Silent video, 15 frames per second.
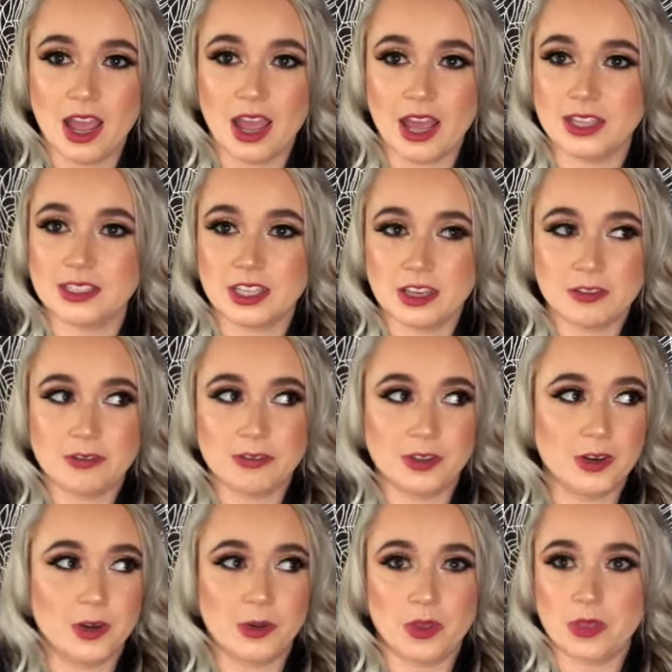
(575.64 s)
As if, you
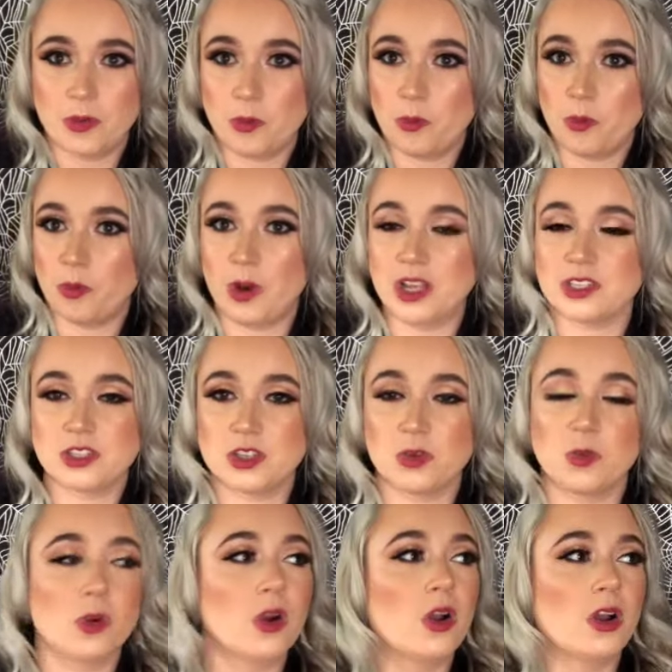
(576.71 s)
know, the rest of the
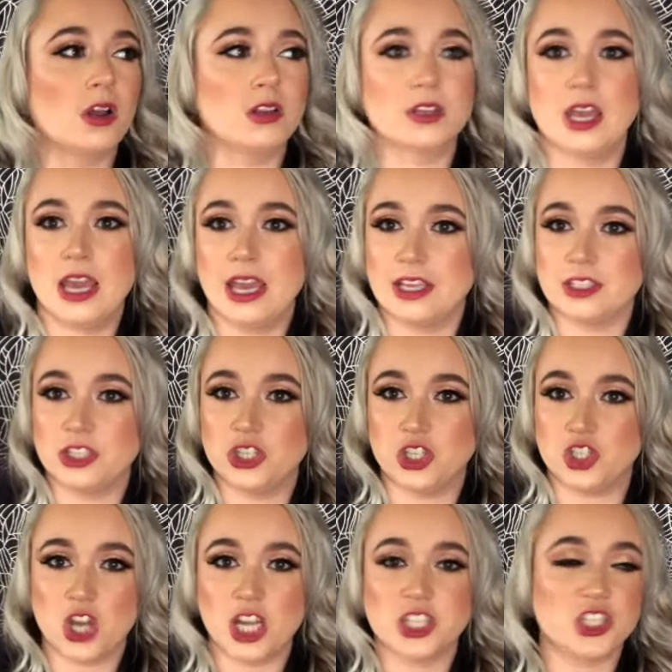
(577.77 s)
world isn't
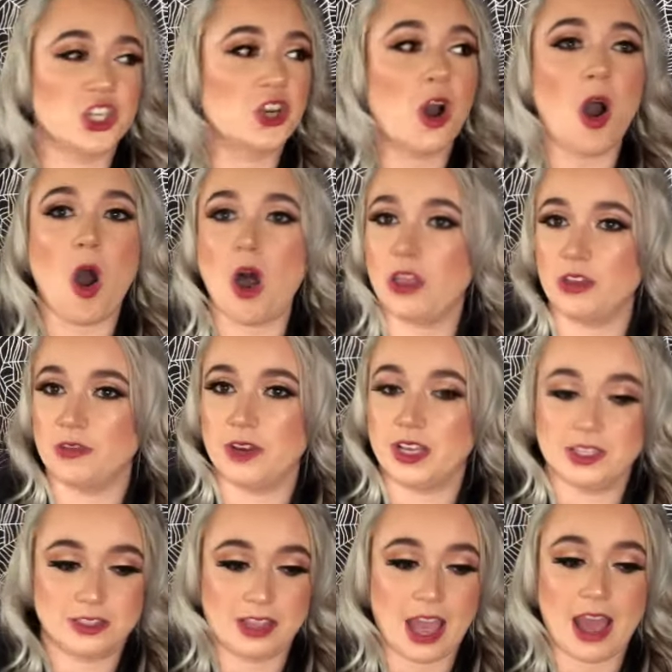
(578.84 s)
judging all of
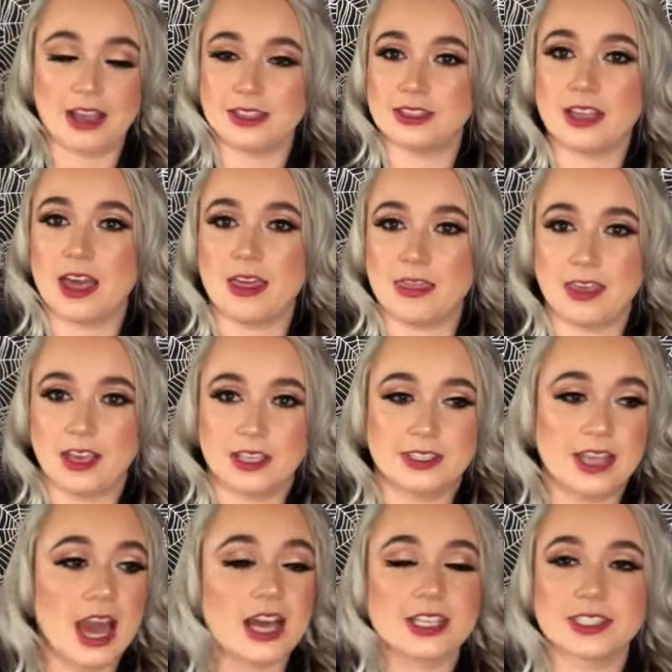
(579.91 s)
us as the
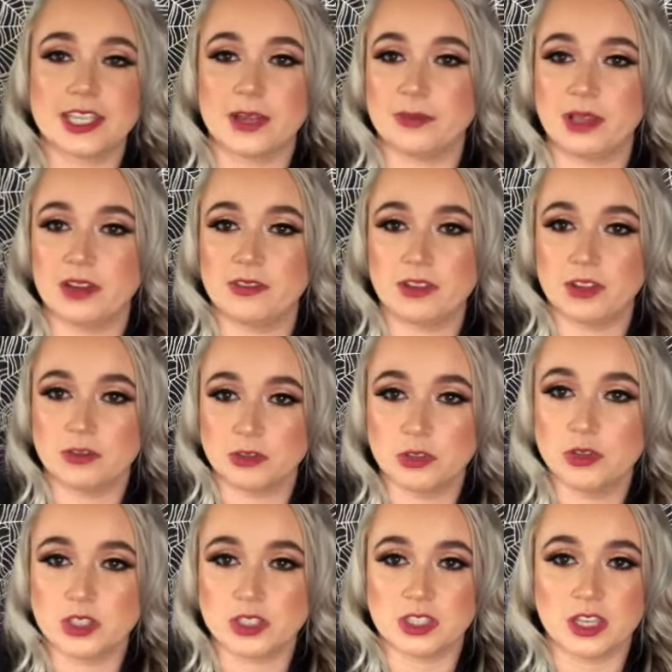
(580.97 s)
exact same level of
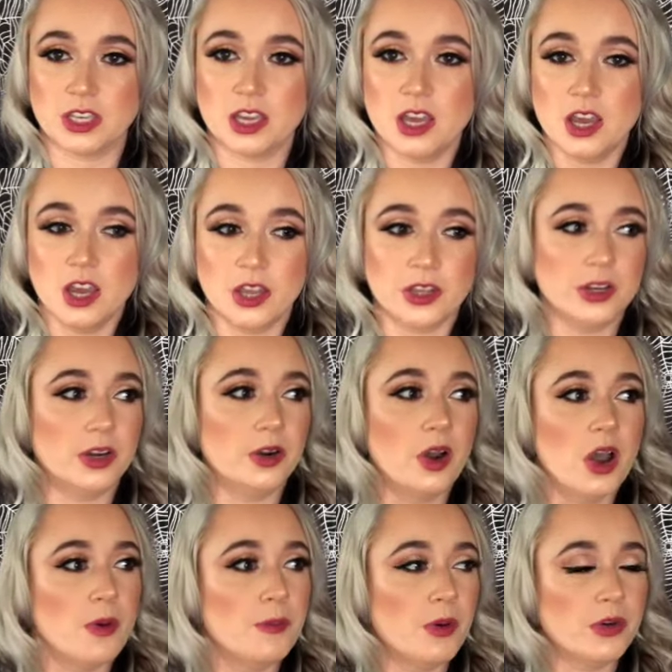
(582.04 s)
lunacy. You know,
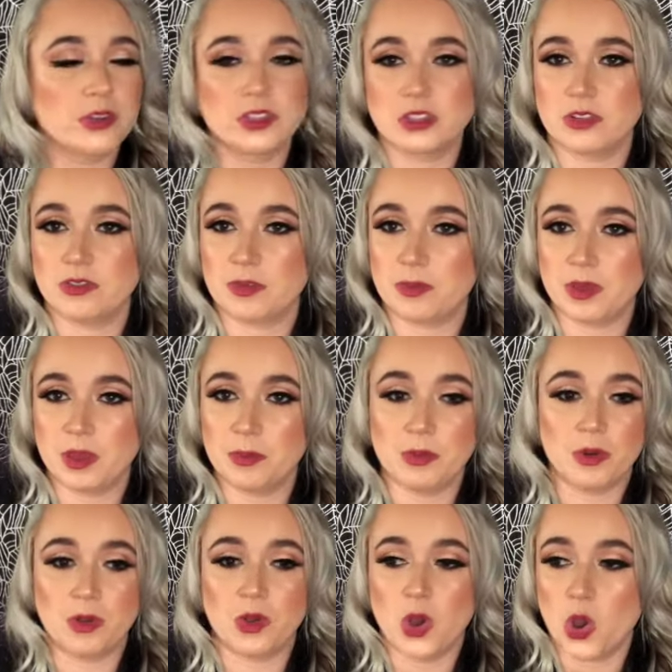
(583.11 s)
most of the
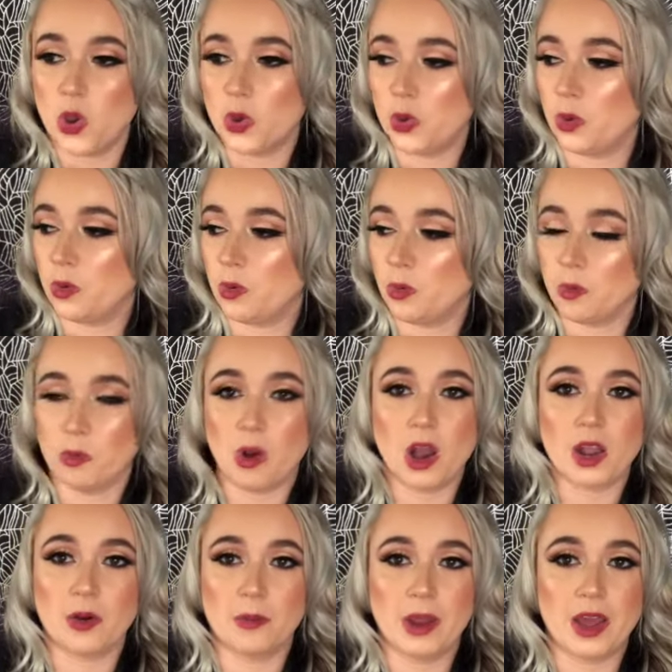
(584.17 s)
people who
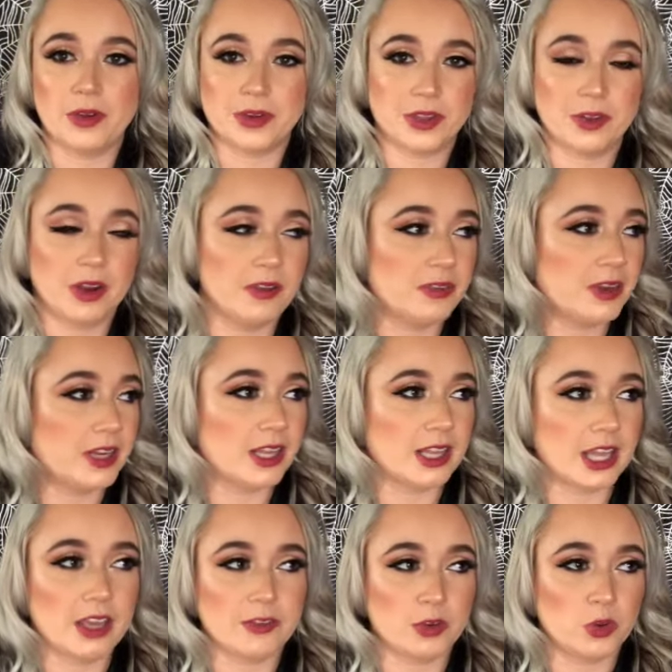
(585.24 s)
walk around in their everyday
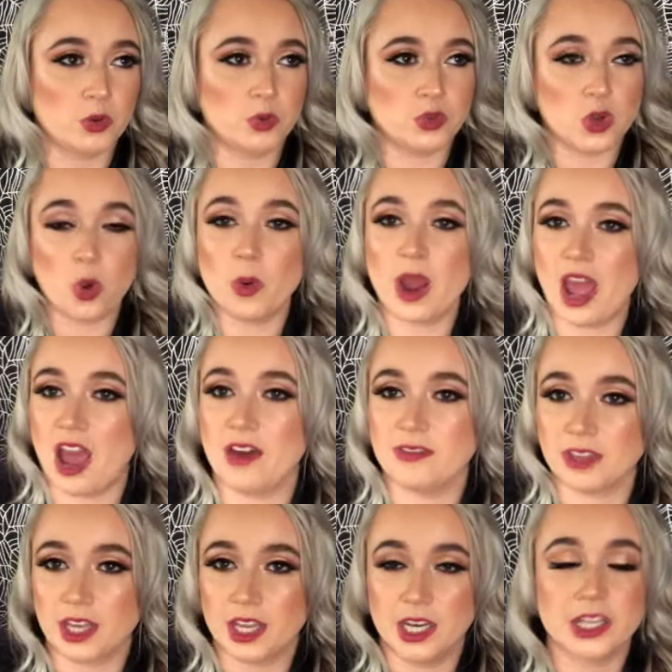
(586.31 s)
life who don't have
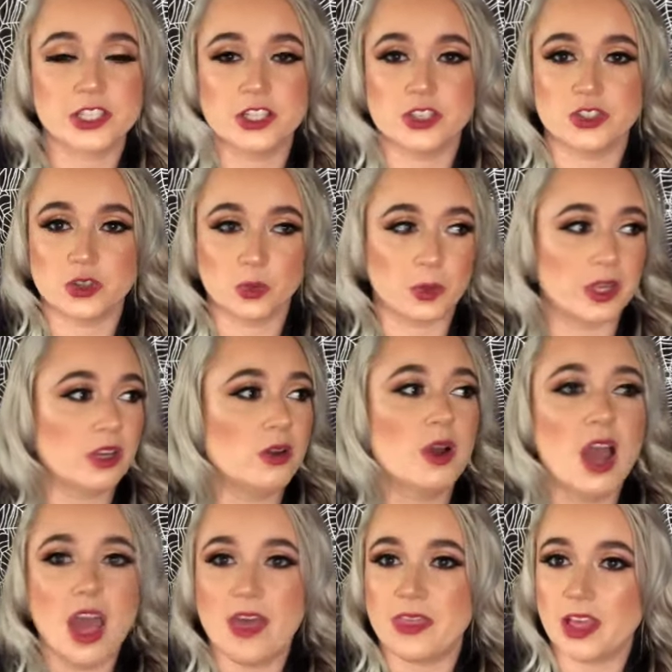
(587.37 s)
the connections that we do,
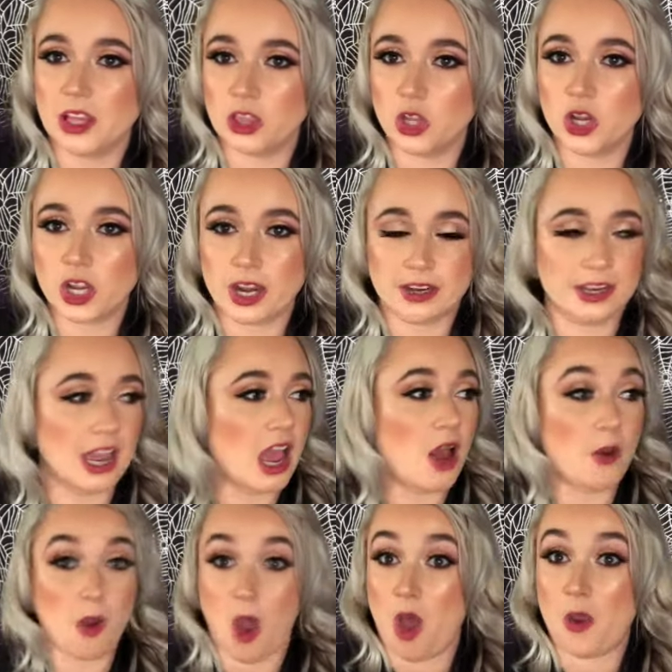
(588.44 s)
they look
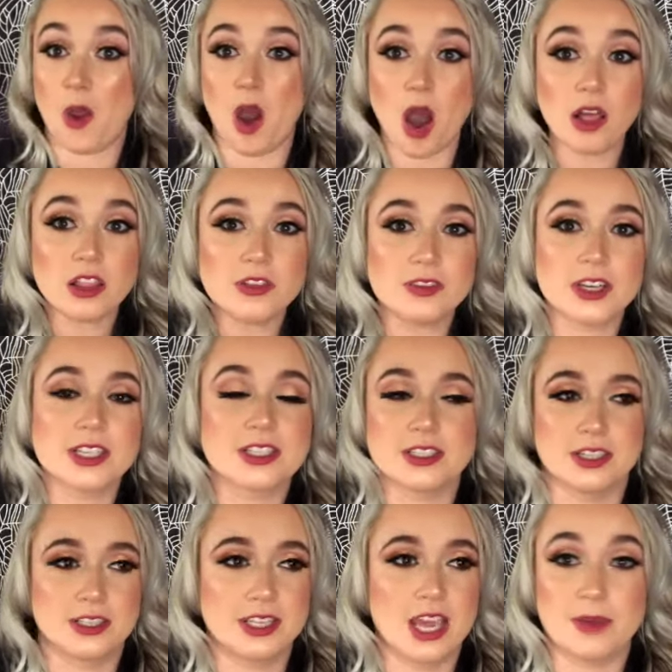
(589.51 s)
down on all of us
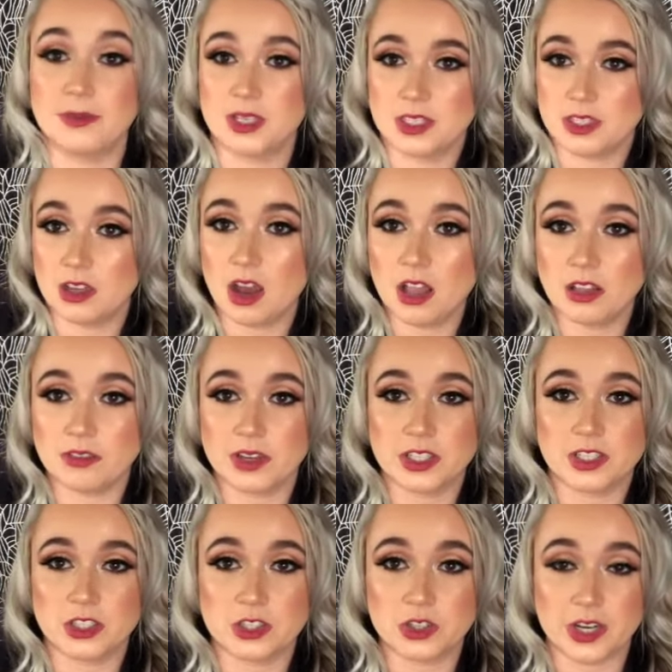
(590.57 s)
the same. They see all of
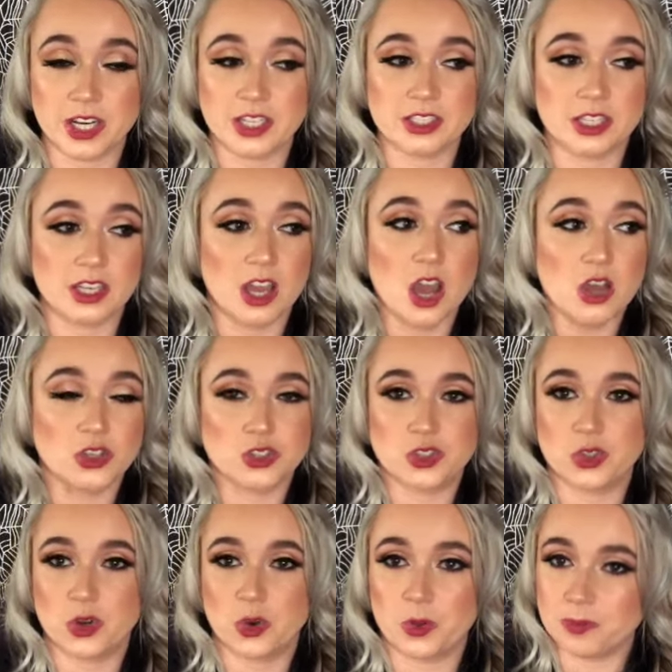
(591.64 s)
us as crazy.
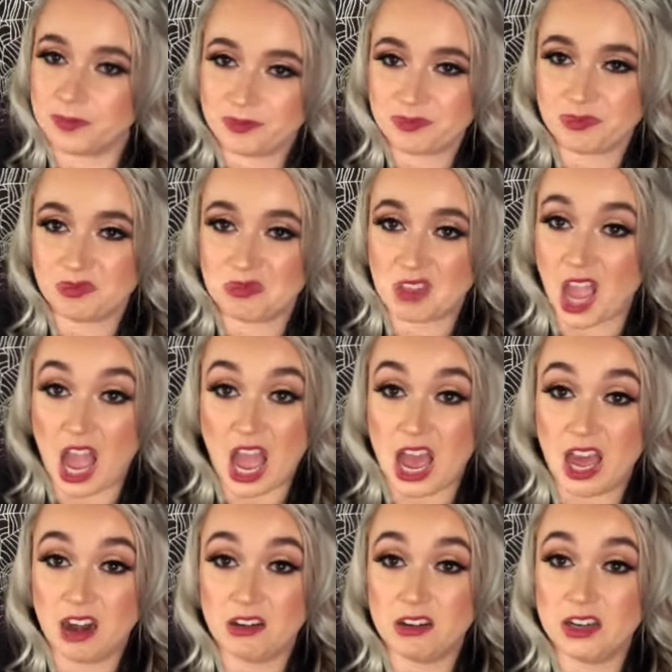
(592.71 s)
So
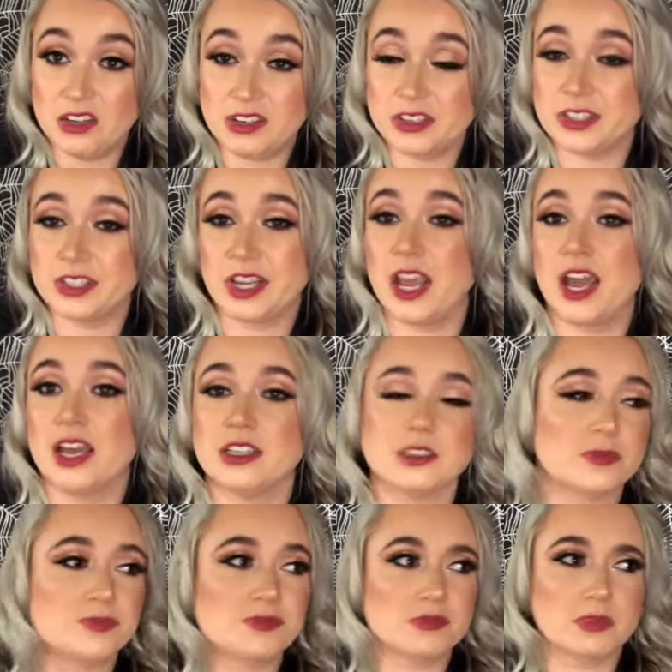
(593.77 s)
I don't
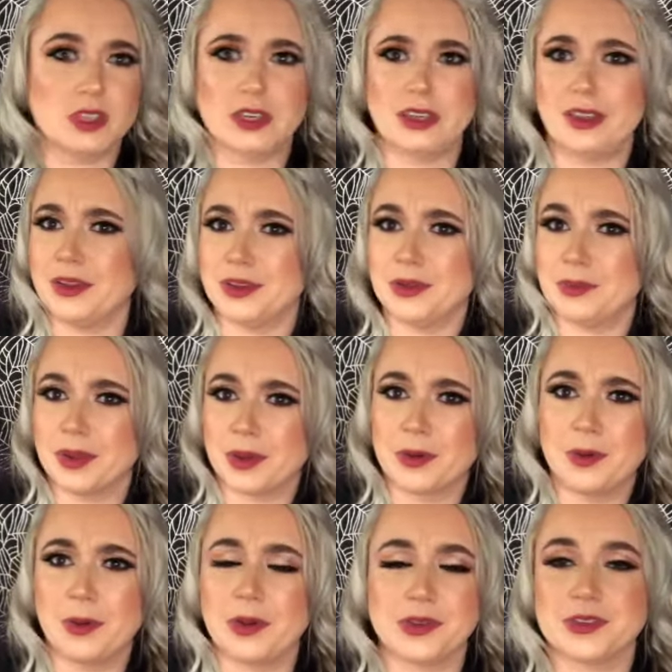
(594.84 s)
understand the need to pick
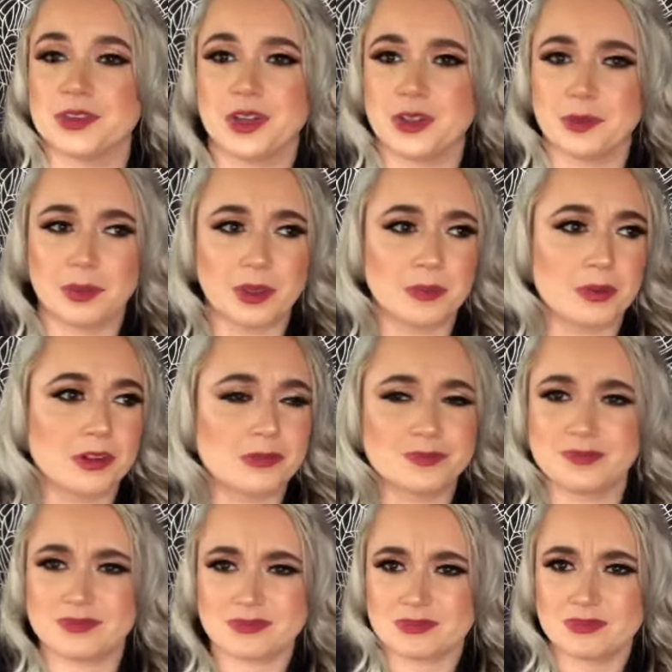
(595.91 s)
holes in other people.
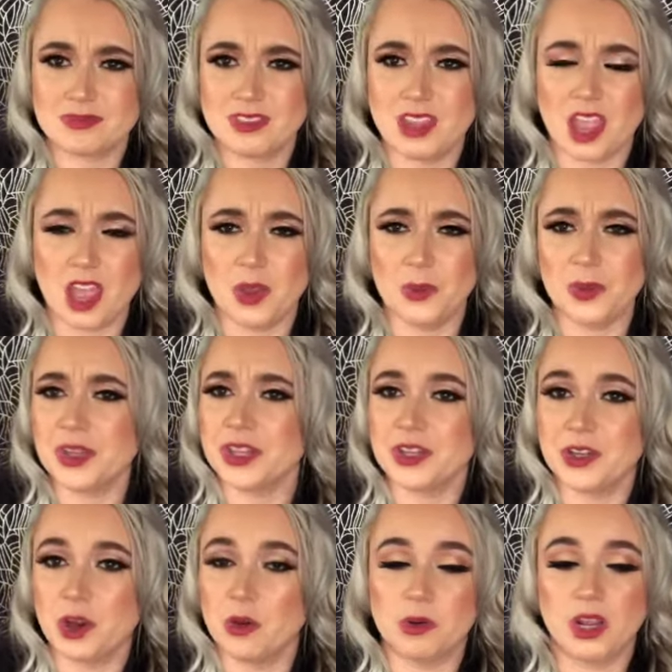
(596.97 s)
I really
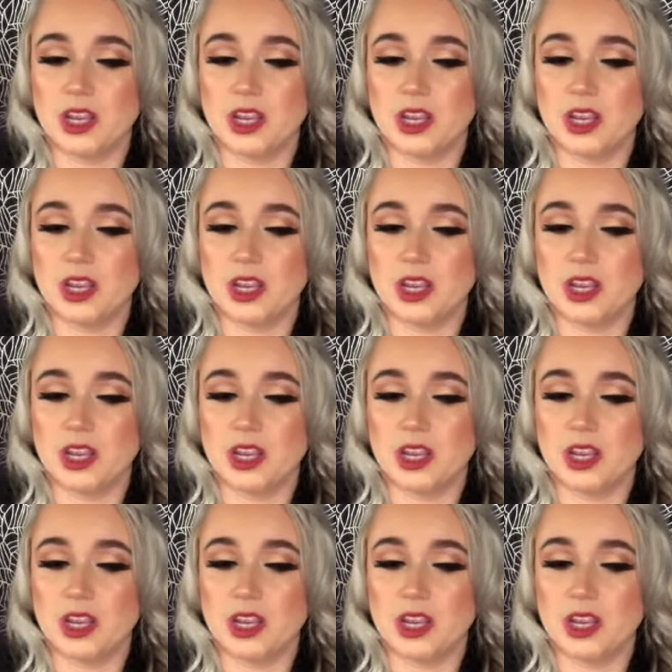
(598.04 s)
don't.